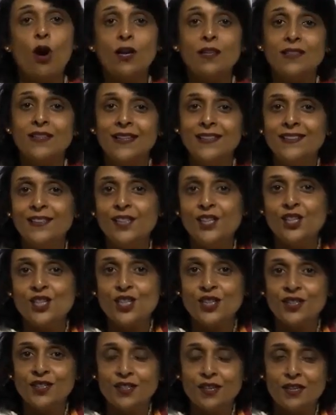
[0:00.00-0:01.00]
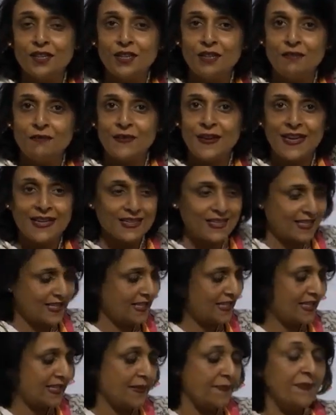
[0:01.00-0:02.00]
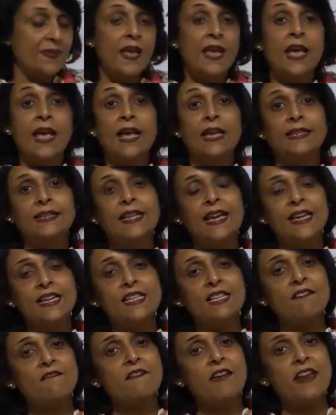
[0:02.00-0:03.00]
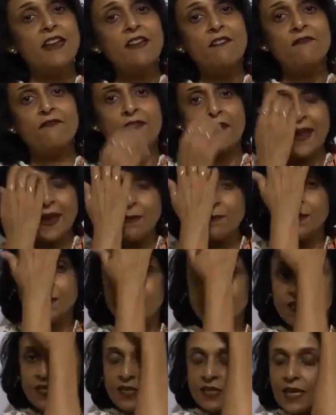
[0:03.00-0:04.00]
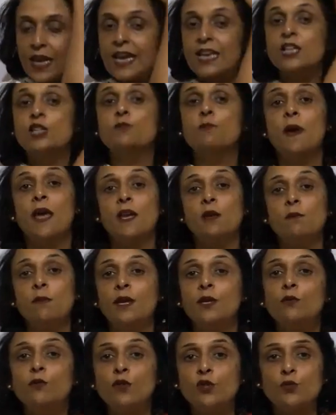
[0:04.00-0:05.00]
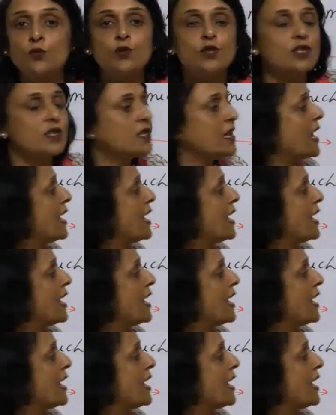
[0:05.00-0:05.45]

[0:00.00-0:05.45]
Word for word: called conditioned reflexes. There is a very famous experiment which was